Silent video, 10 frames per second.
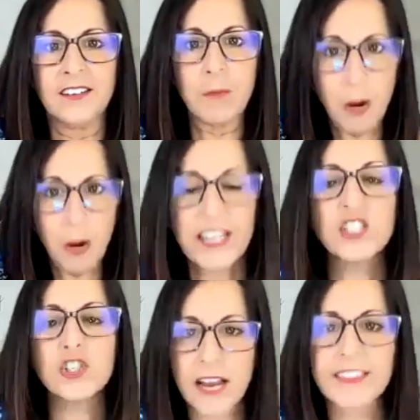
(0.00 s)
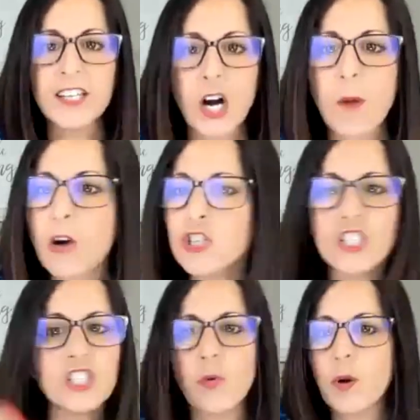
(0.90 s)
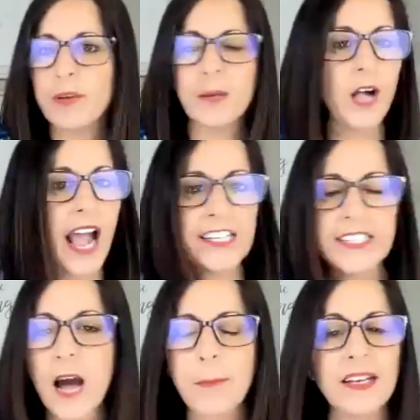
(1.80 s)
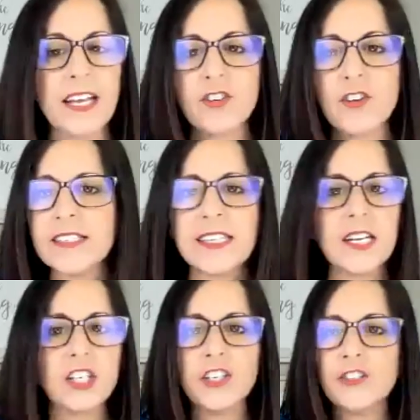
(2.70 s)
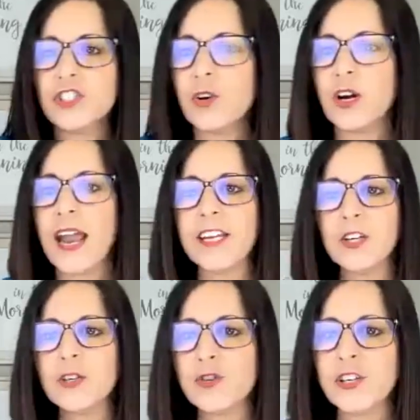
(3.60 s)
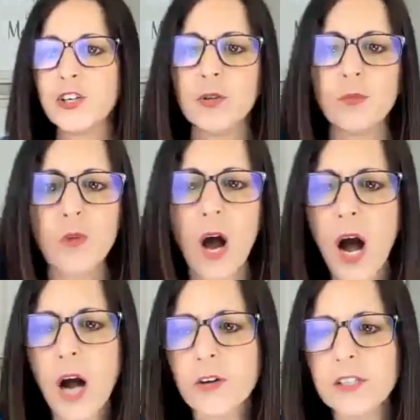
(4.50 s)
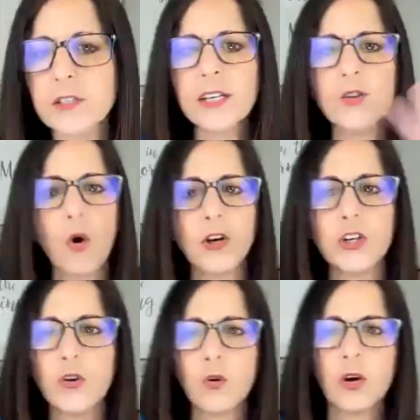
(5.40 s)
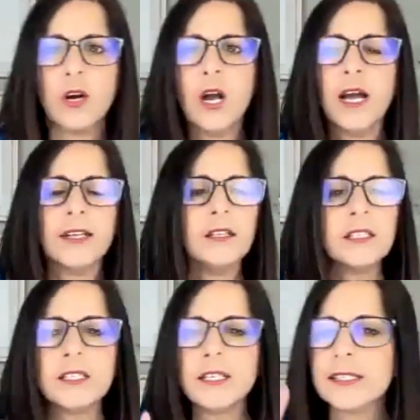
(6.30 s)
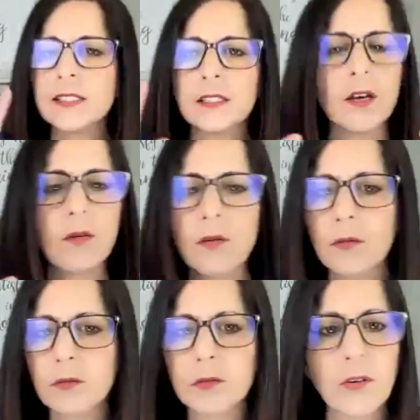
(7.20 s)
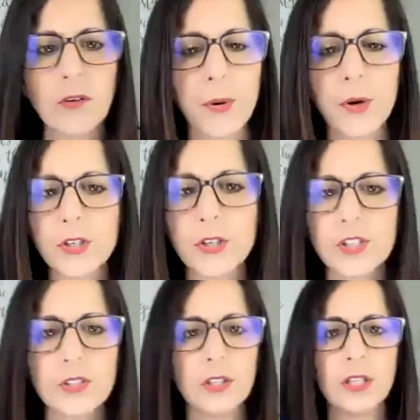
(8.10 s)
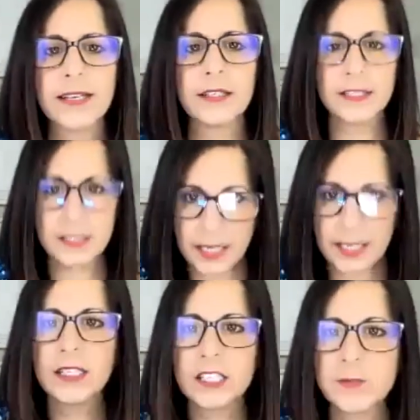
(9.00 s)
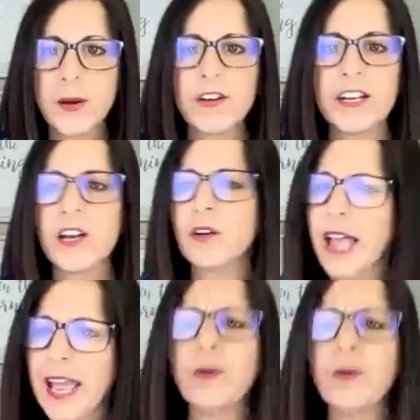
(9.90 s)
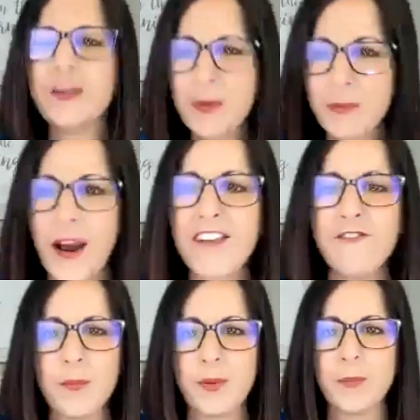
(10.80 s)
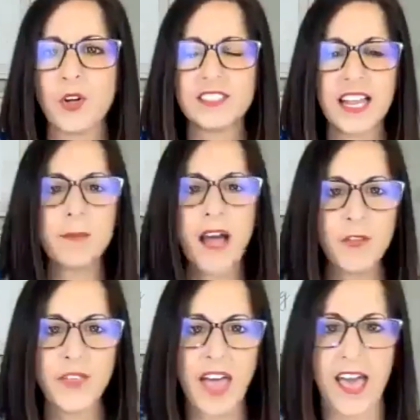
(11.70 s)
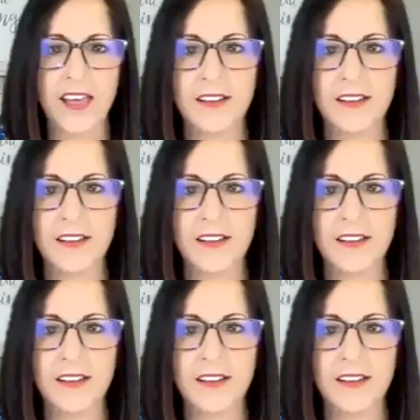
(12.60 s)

Come on, we got to strengthen our emotions that when people act up and get crazy and accuse you or hate you or treat you wrong or ignore you or listen, it's don't don't get personal. Like let's get in the spirit and know, hey, we need to be praying for people. It's not about that.